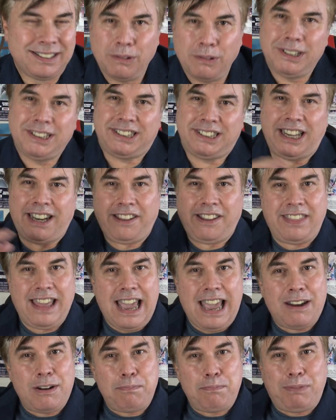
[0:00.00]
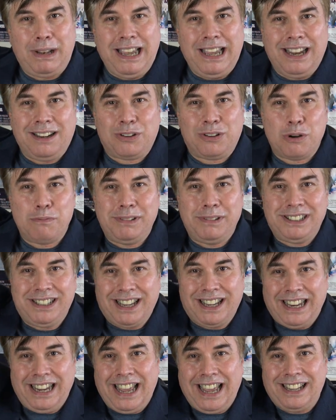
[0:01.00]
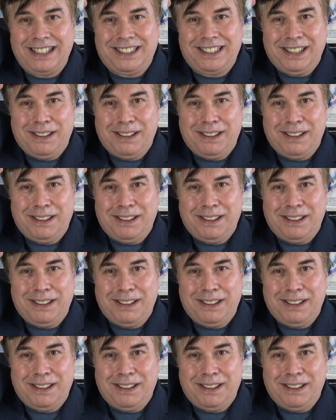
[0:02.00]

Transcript: So instead of the aeroplane coming to collect